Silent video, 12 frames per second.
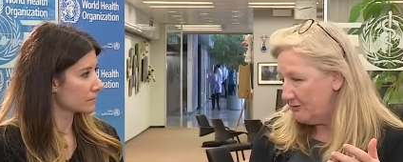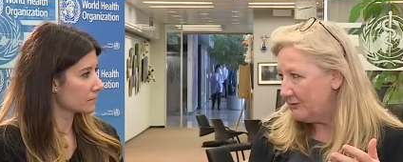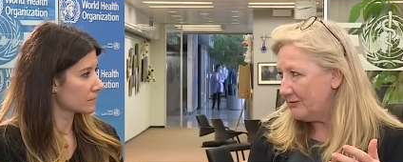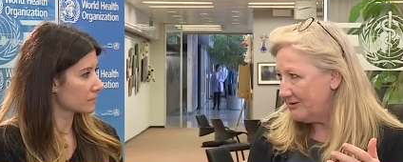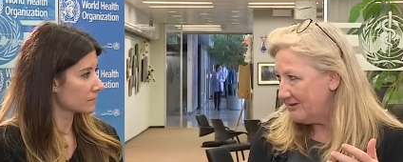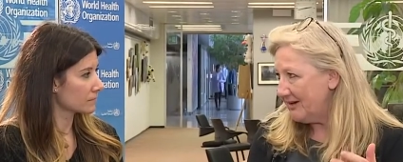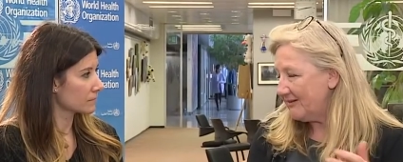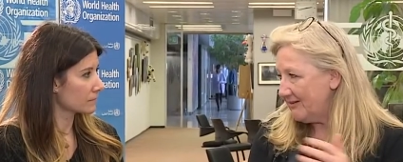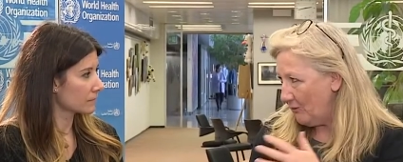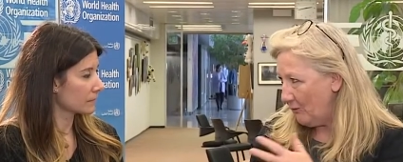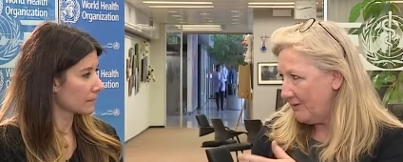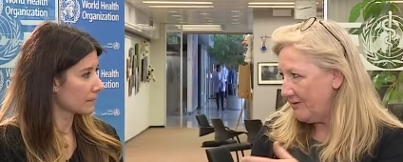Speaker 1: for
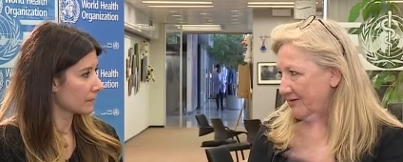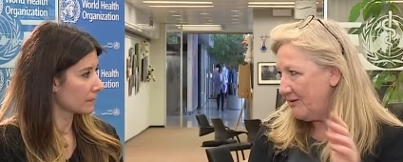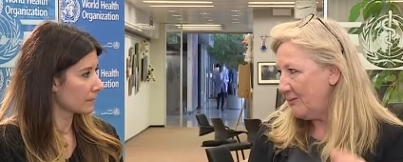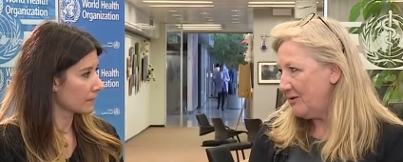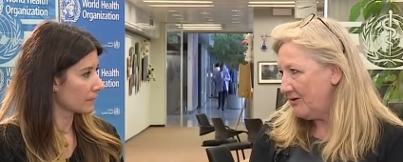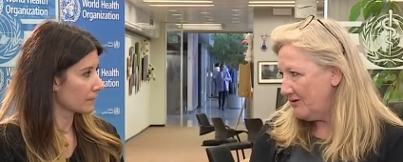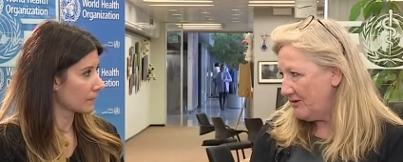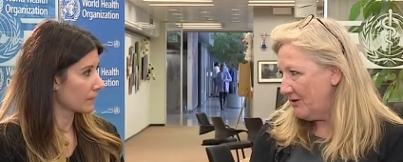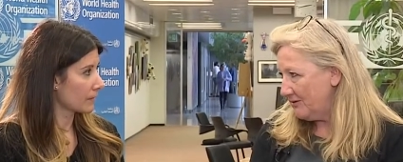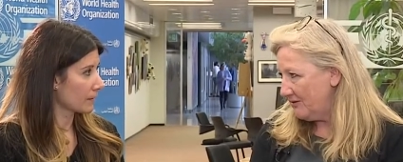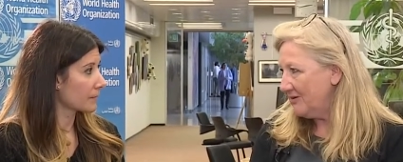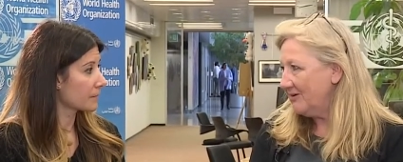detecting whether somebody's
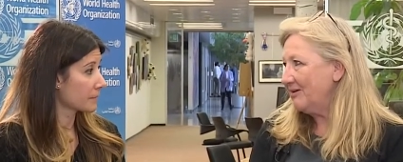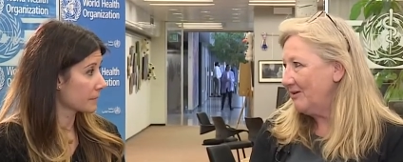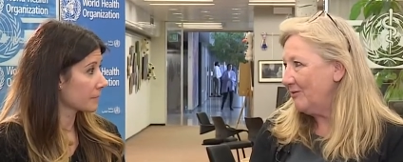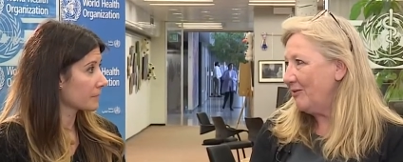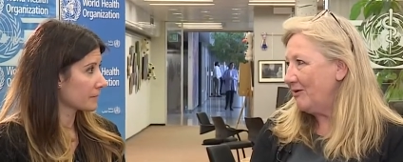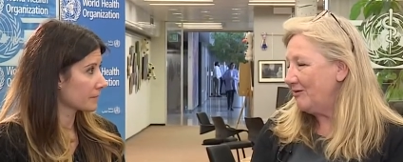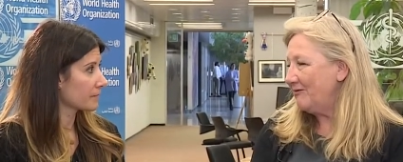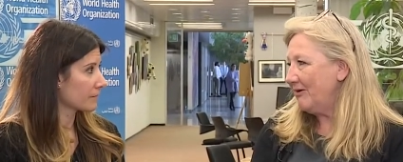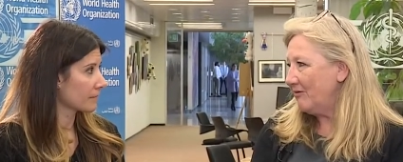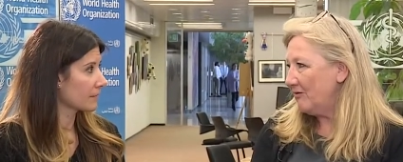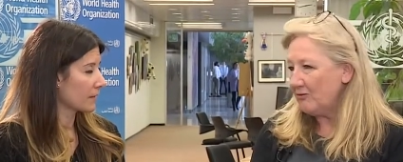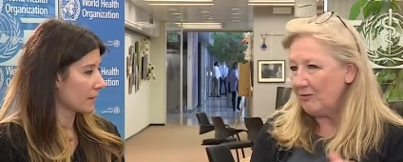got
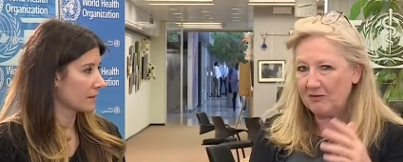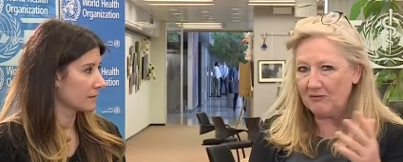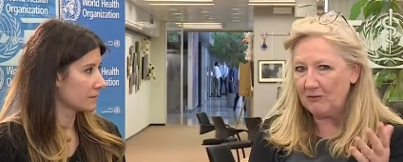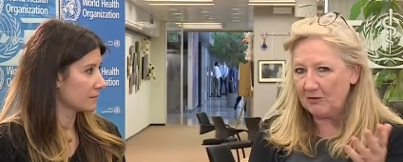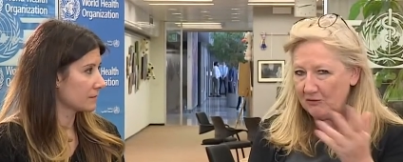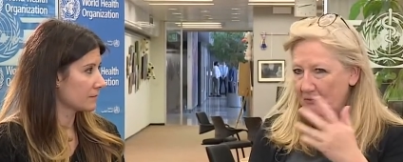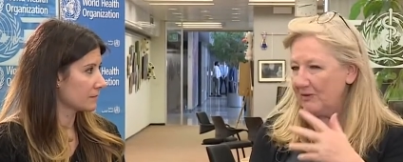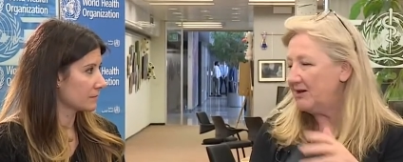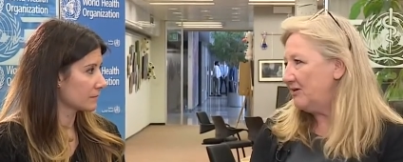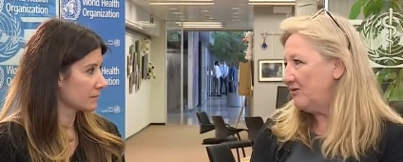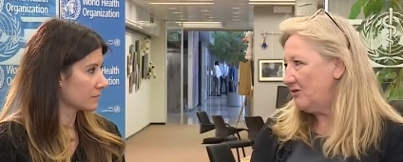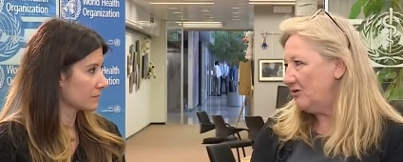coronavirus? What, what do we
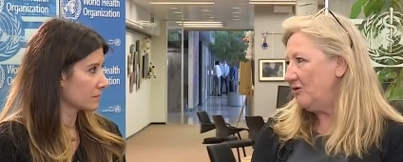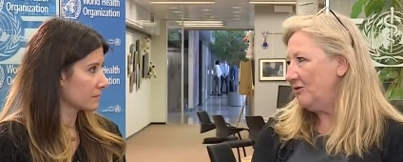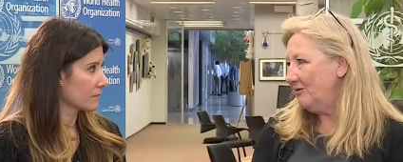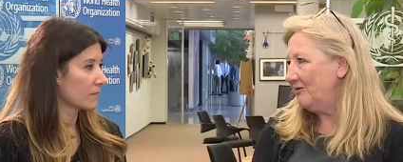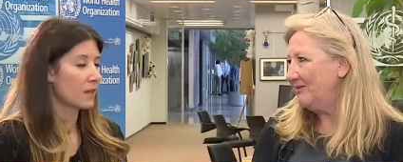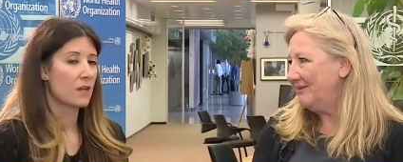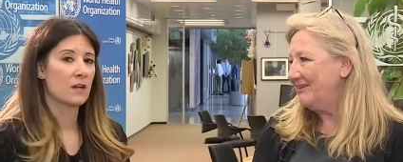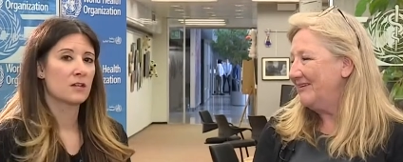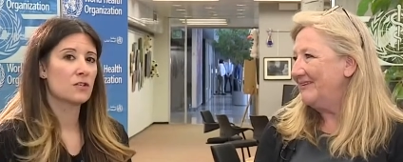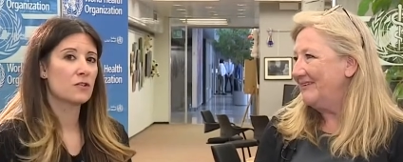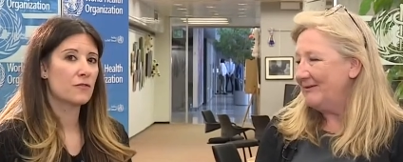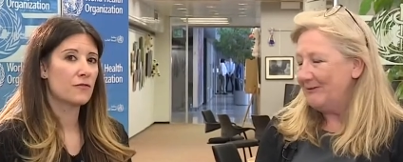need to know?
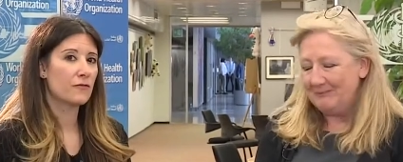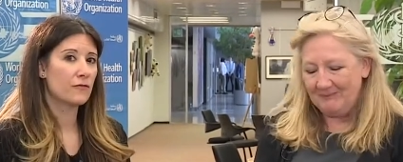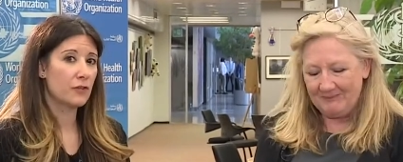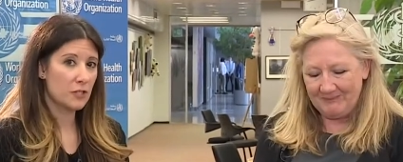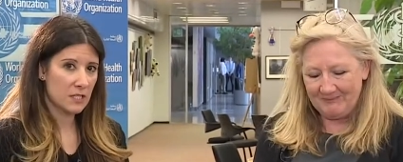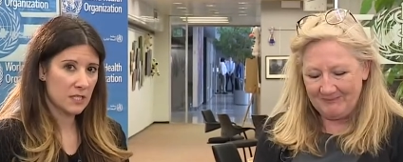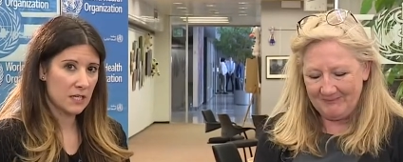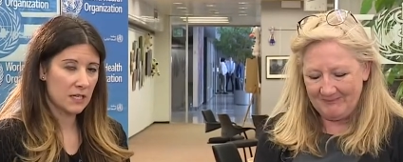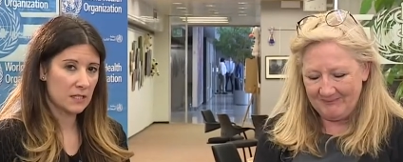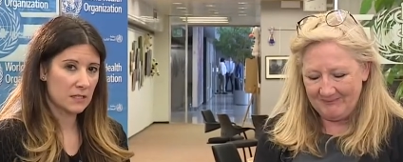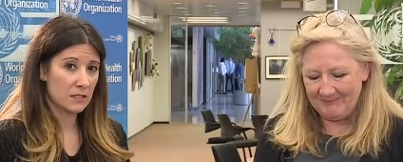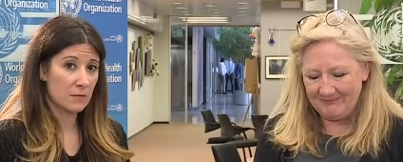So the first thing
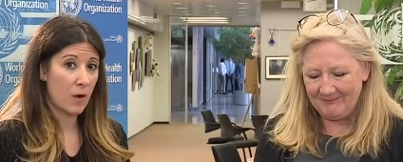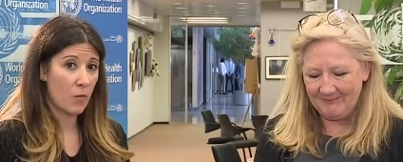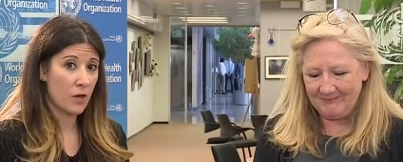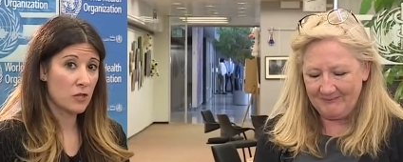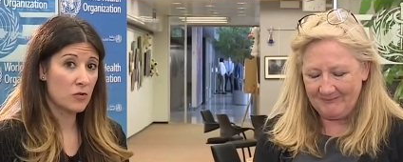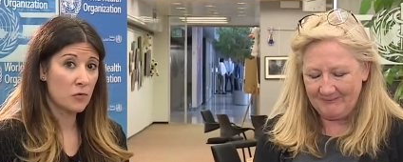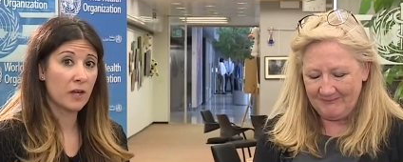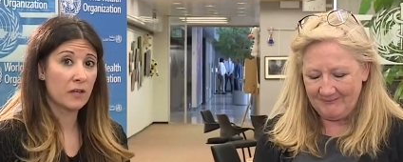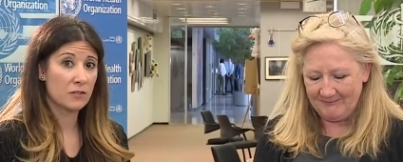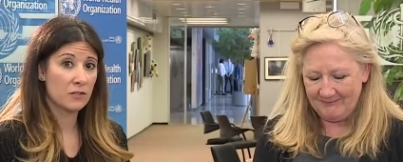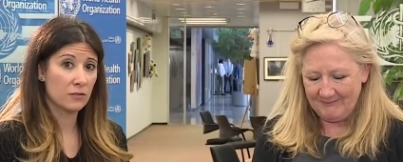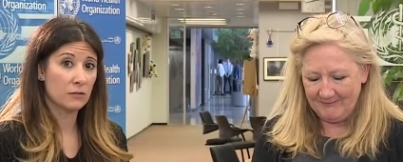
Speaker 2: is, is about what you
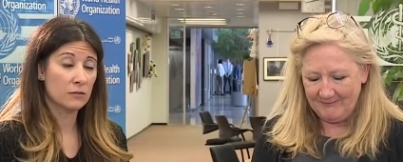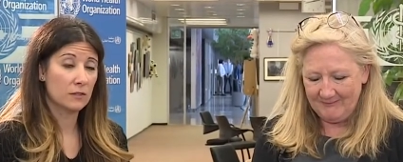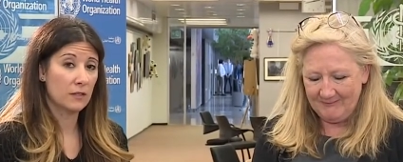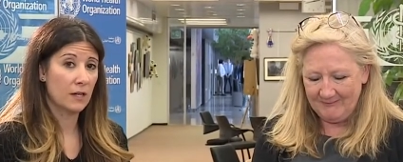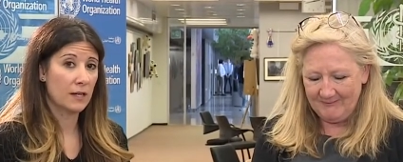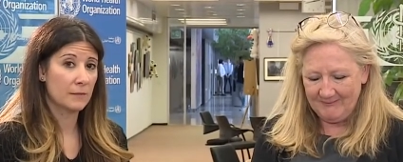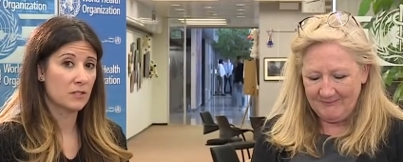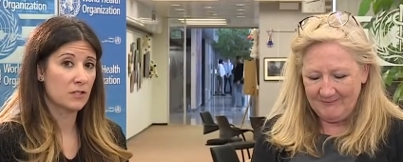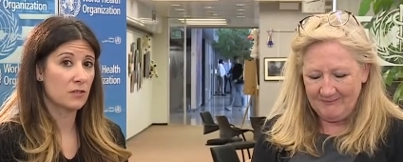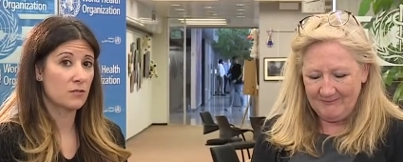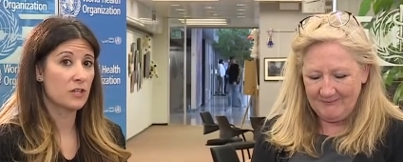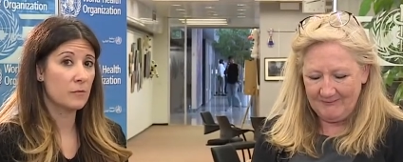can do. Um, and
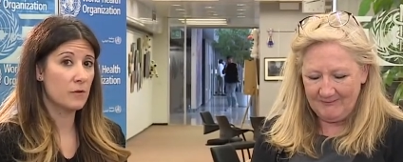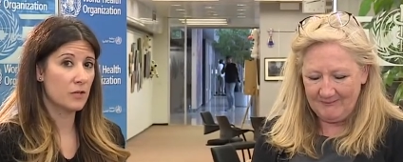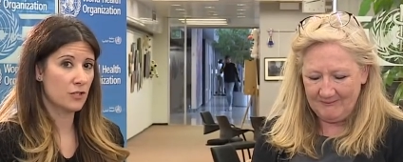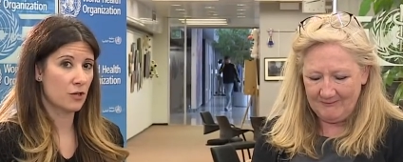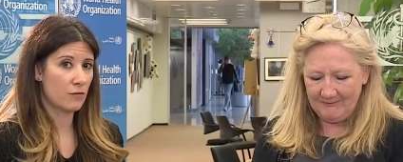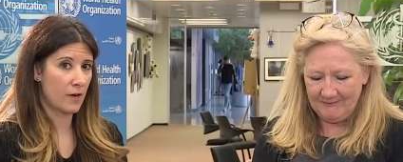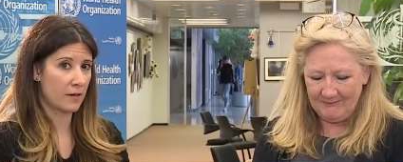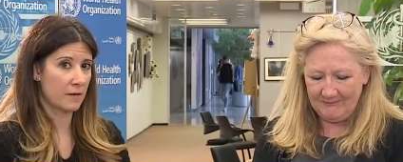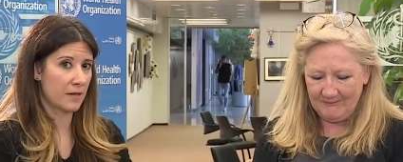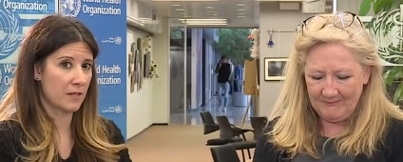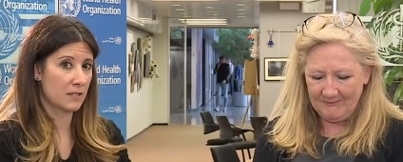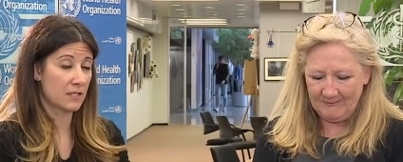so WHO
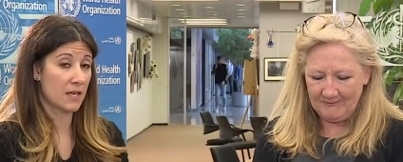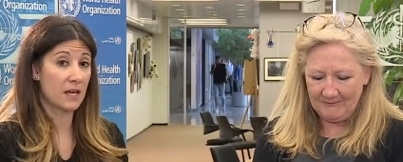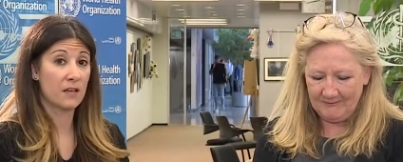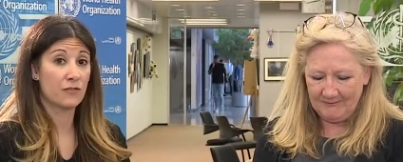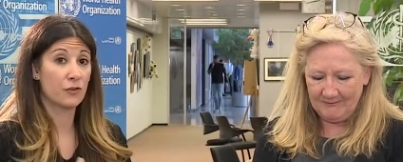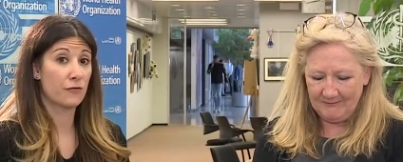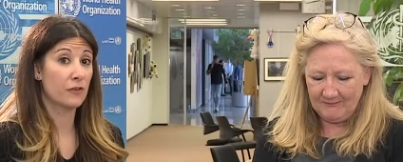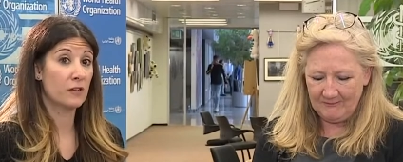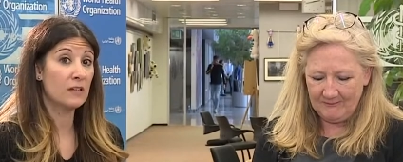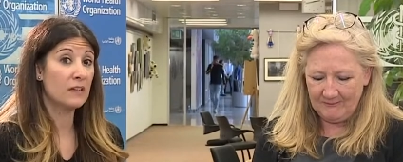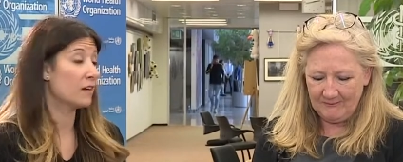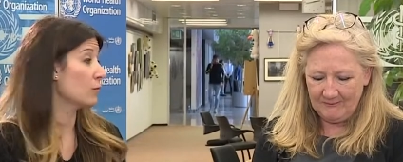recommends that if you're
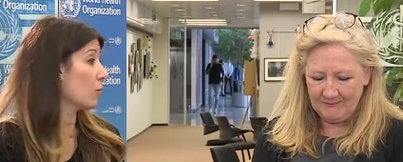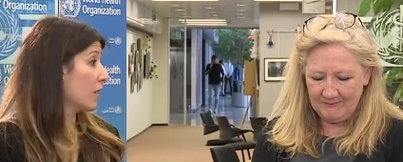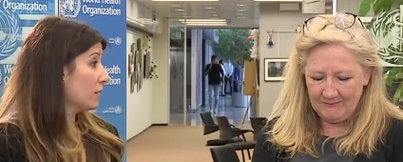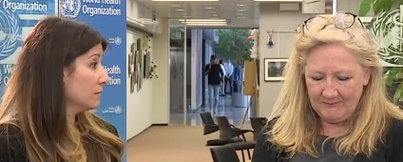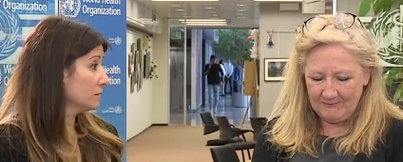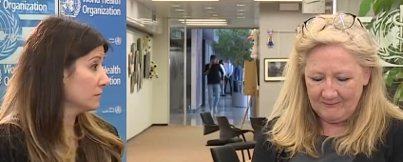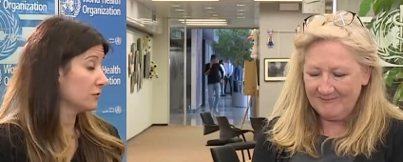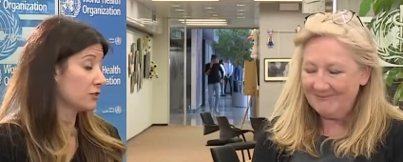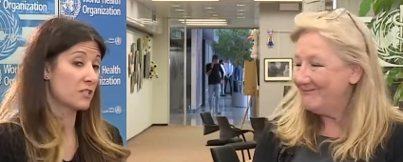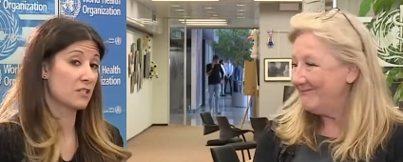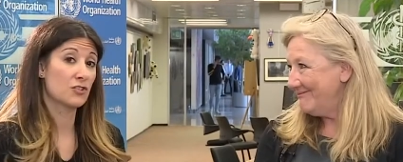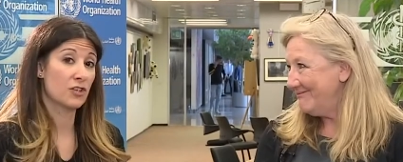feeling unwell,
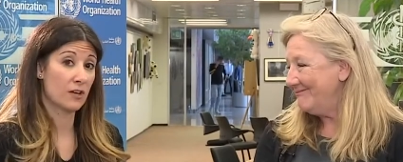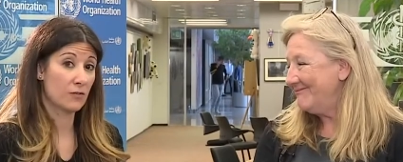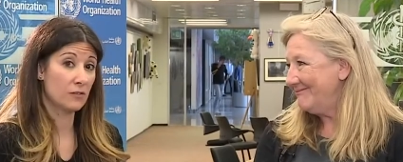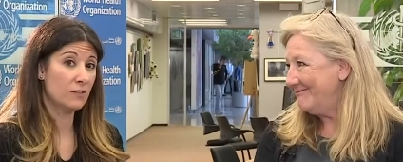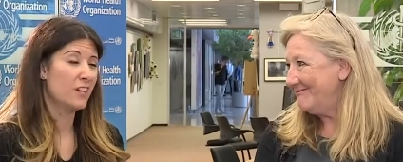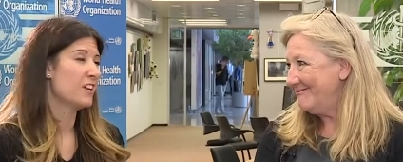just in general,